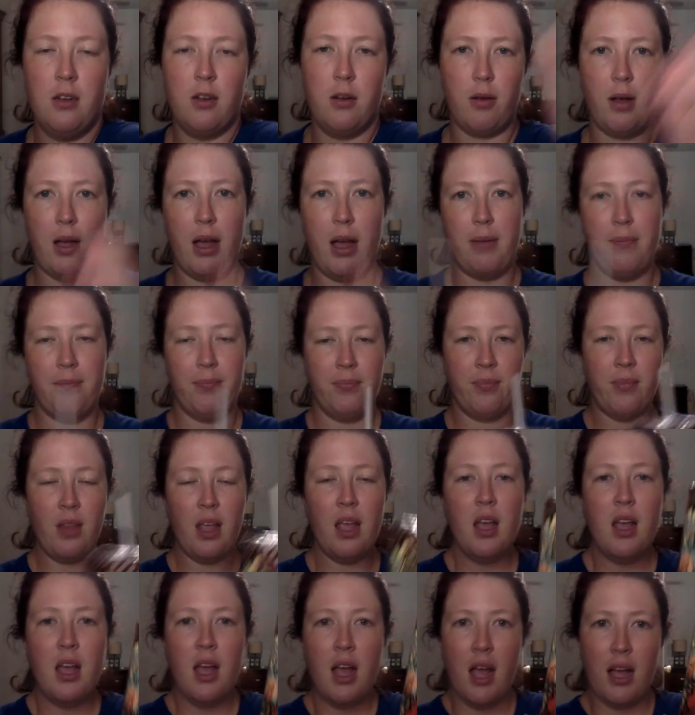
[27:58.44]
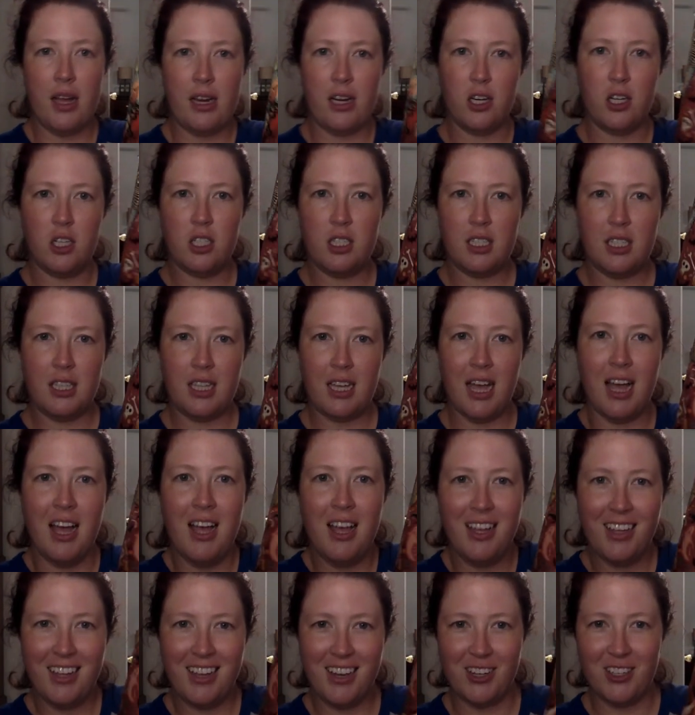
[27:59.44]
Okay. Here's
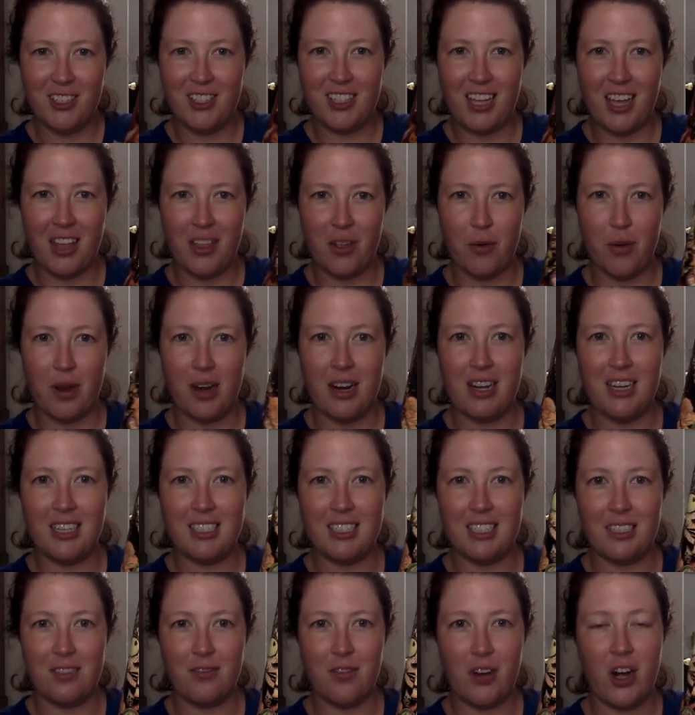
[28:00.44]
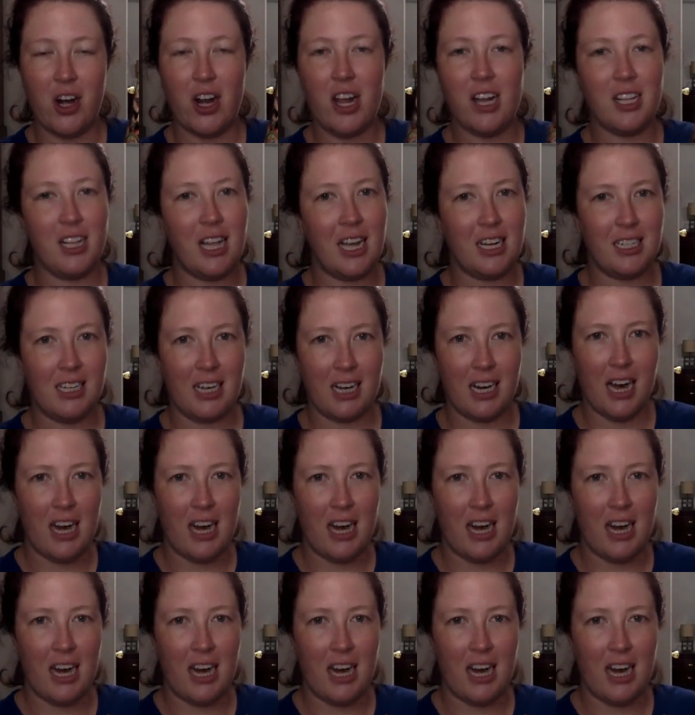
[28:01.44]
the other one. This is very eclectic, I